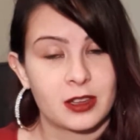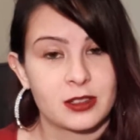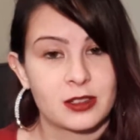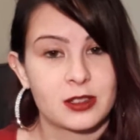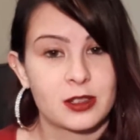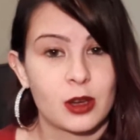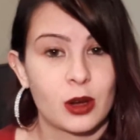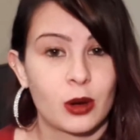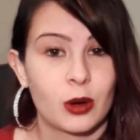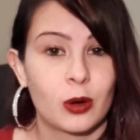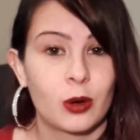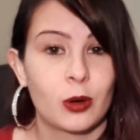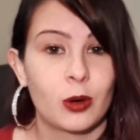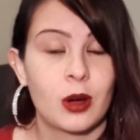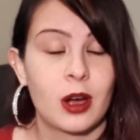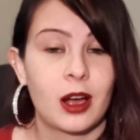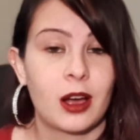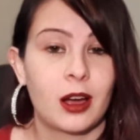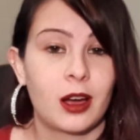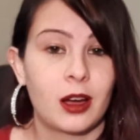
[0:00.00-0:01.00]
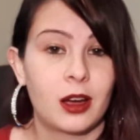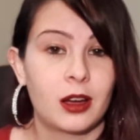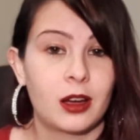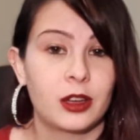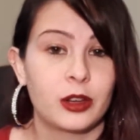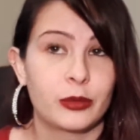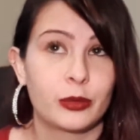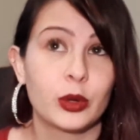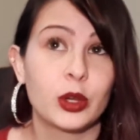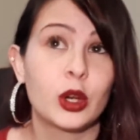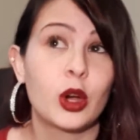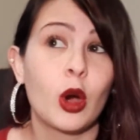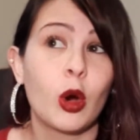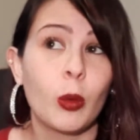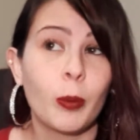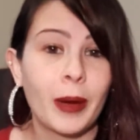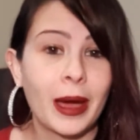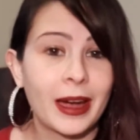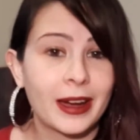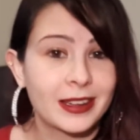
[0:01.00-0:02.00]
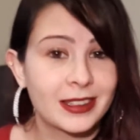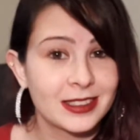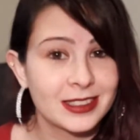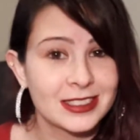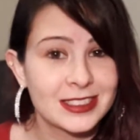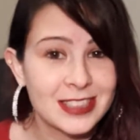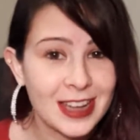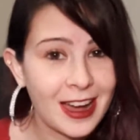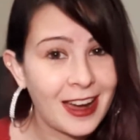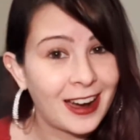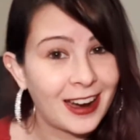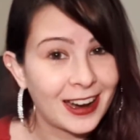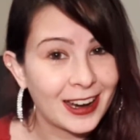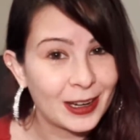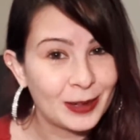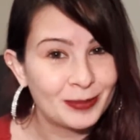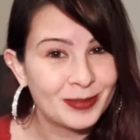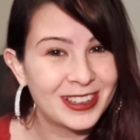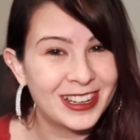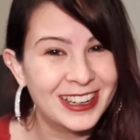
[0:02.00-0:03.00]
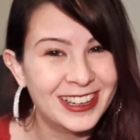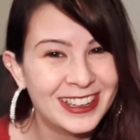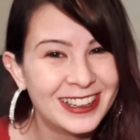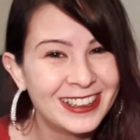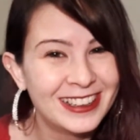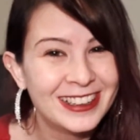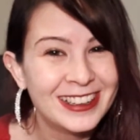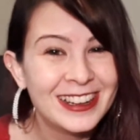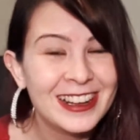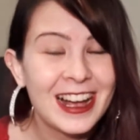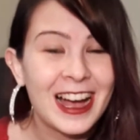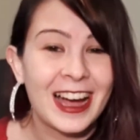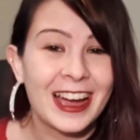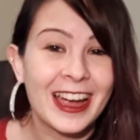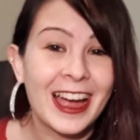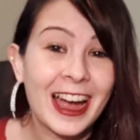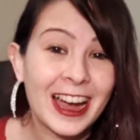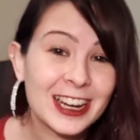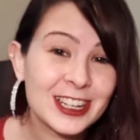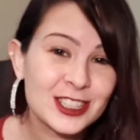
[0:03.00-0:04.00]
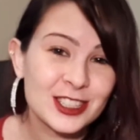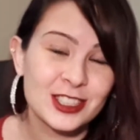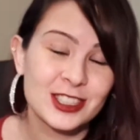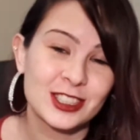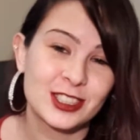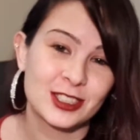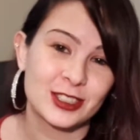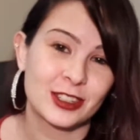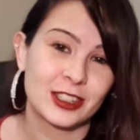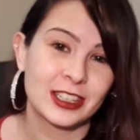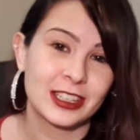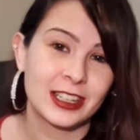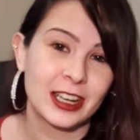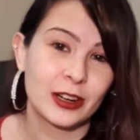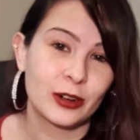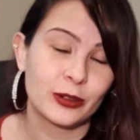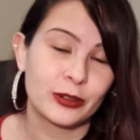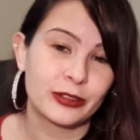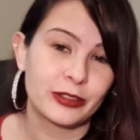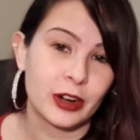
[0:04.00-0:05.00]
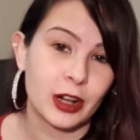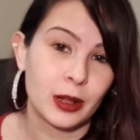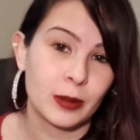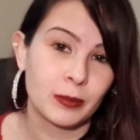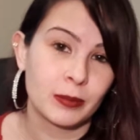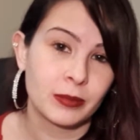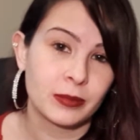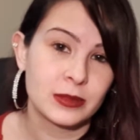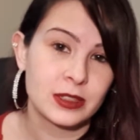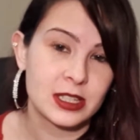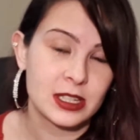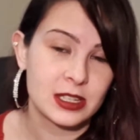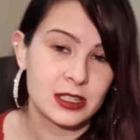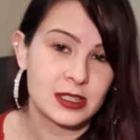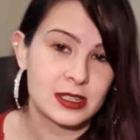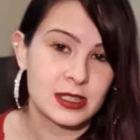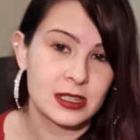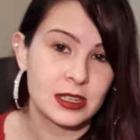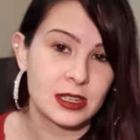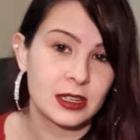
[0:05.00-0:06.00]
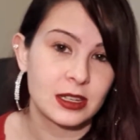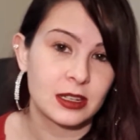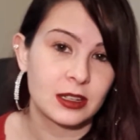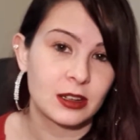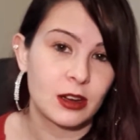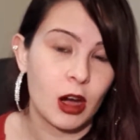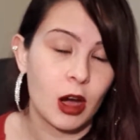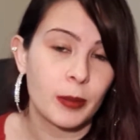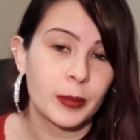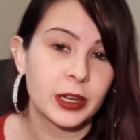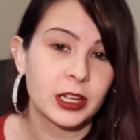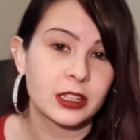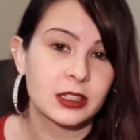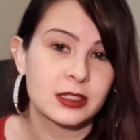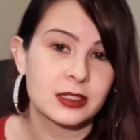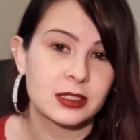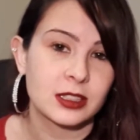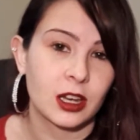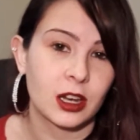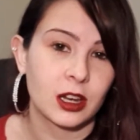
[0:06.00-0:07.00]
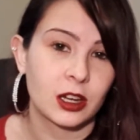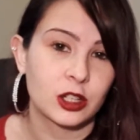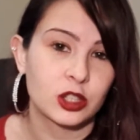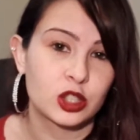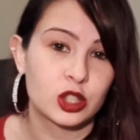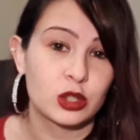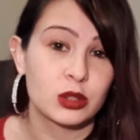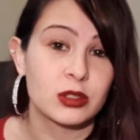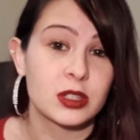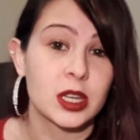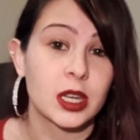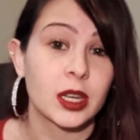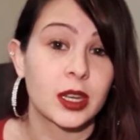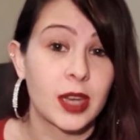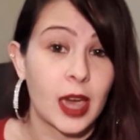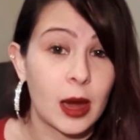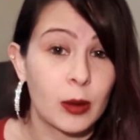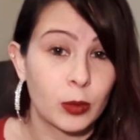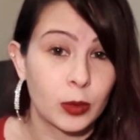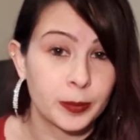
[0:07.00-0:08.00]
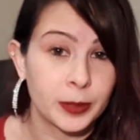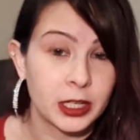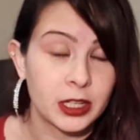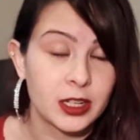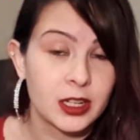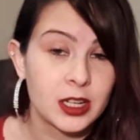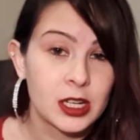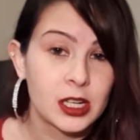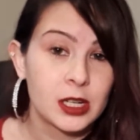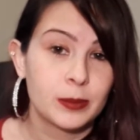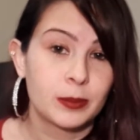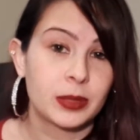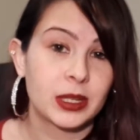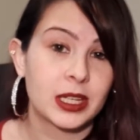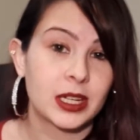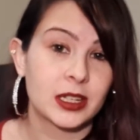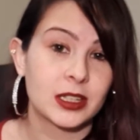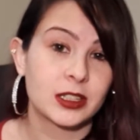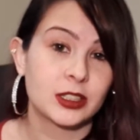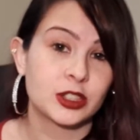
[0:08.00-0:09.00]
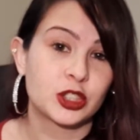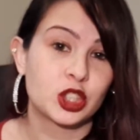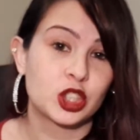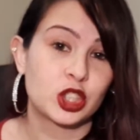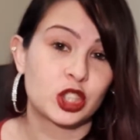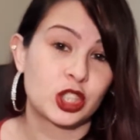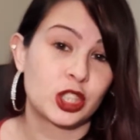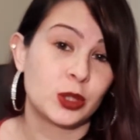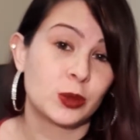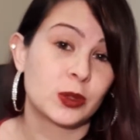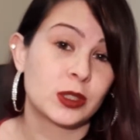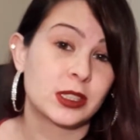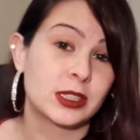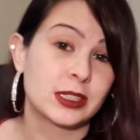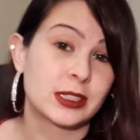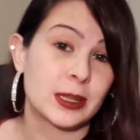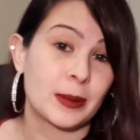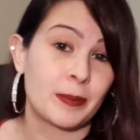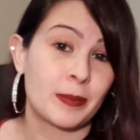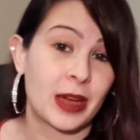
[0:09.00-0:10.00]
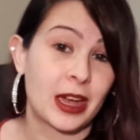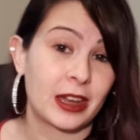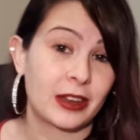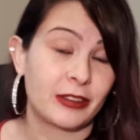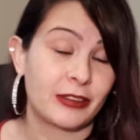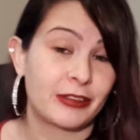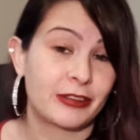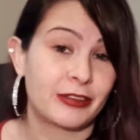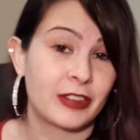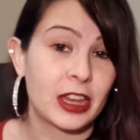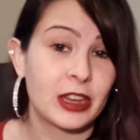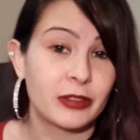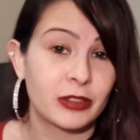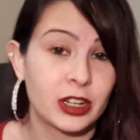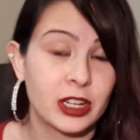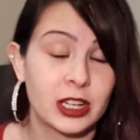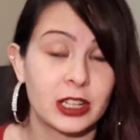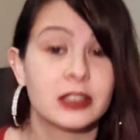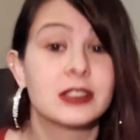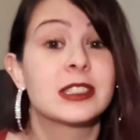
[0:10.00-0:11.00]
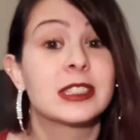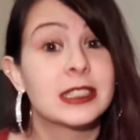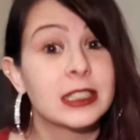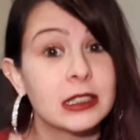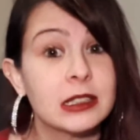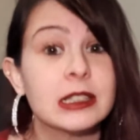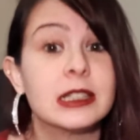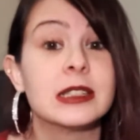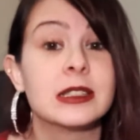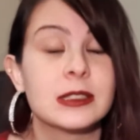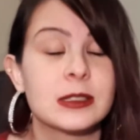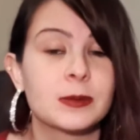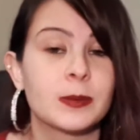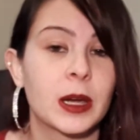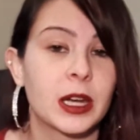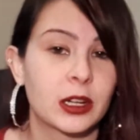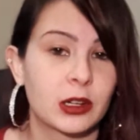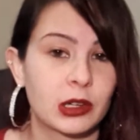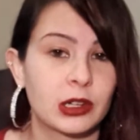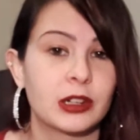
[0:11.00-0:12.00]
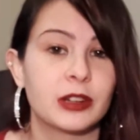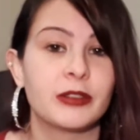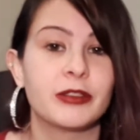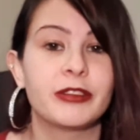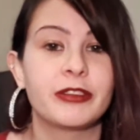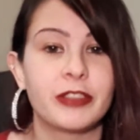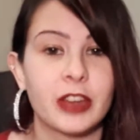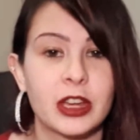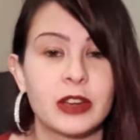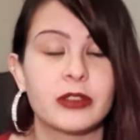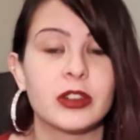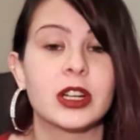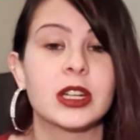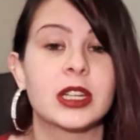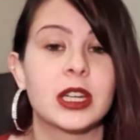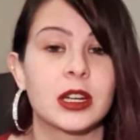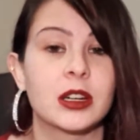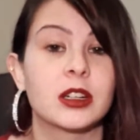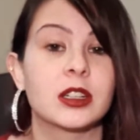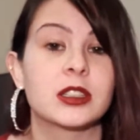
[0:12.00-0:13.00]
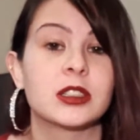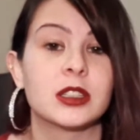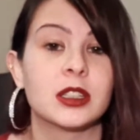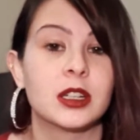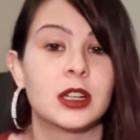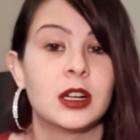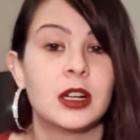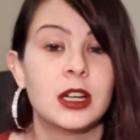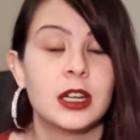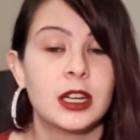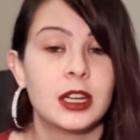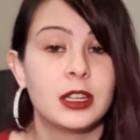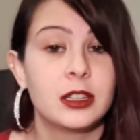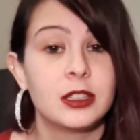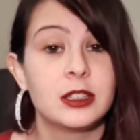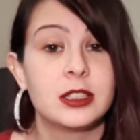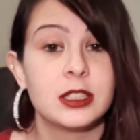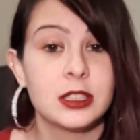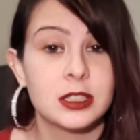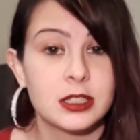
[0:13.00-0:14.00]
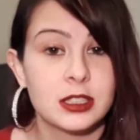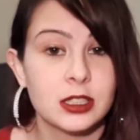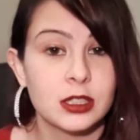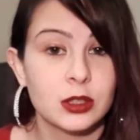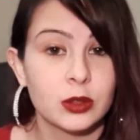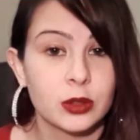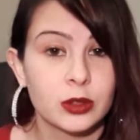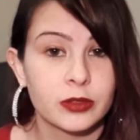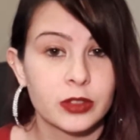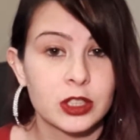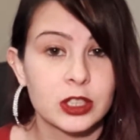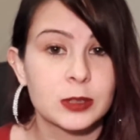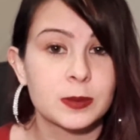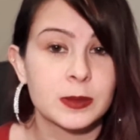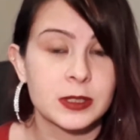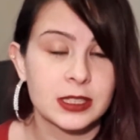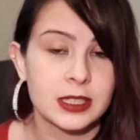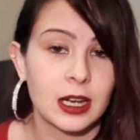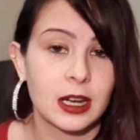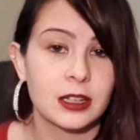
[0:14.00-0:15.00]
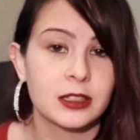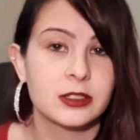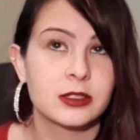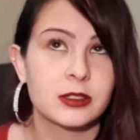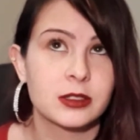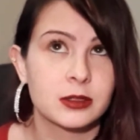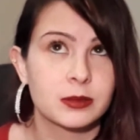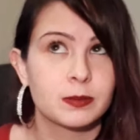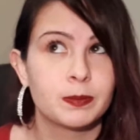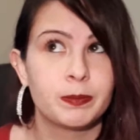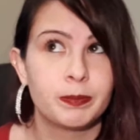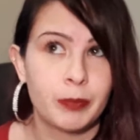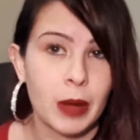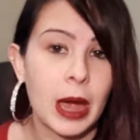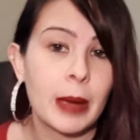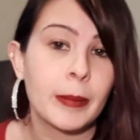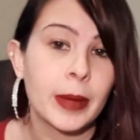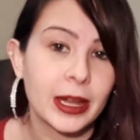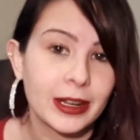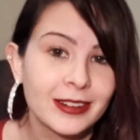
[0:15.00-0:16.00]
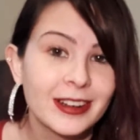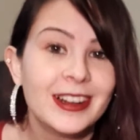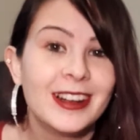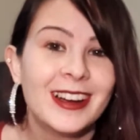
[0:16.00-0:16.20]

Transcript: So if we go back in time, I actually started out from DC Comics choosing Catwoman, because she was my favorite and still is my current favorite character in the DC universe besides Batman.